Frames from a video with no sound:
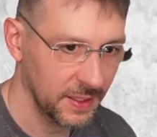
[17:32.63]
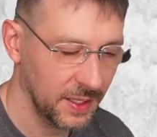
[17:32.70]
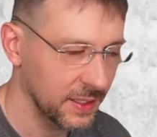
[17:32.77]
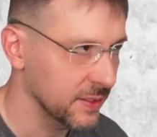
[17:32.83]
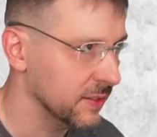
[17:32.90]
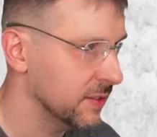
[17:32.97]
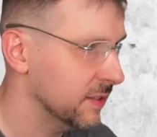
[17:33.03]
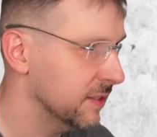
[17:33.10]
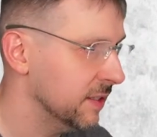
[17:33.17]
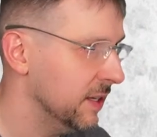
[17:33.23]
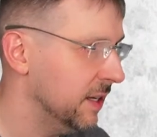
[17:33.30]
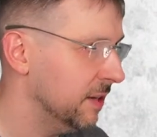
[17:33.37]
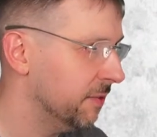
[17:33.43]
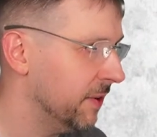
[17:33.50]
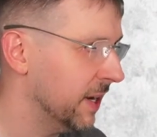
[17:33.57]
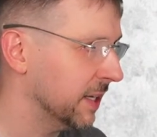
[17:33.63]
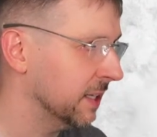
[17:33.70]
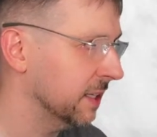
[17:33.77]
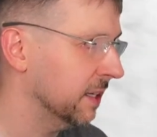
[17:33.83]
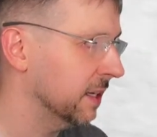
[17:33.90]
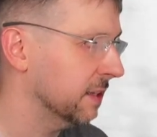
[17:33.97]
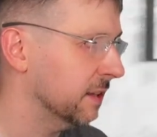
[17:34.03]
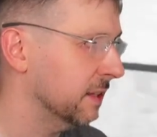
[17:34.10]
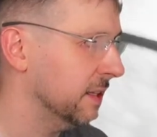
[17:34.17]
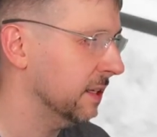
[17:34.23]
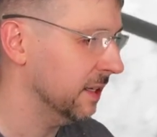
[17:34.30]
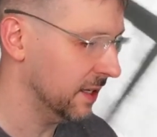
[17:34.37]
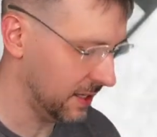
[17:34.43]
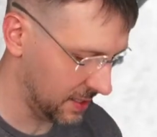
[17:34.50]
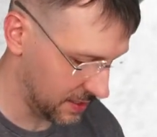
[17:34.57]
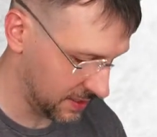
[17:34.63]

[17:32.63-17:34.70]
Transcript: and see if I can get the,